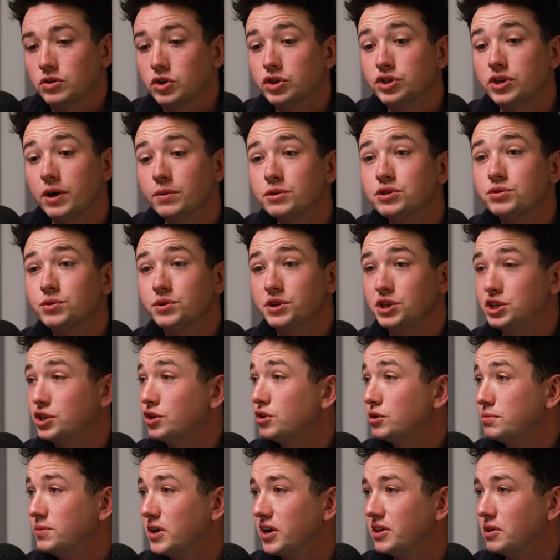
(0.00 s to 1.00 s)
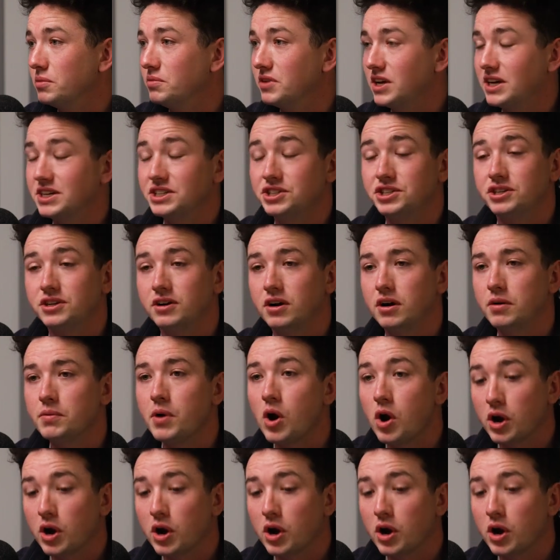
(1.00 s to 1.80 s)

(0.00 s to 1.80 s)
because I was really shocked by them last year. I, mean,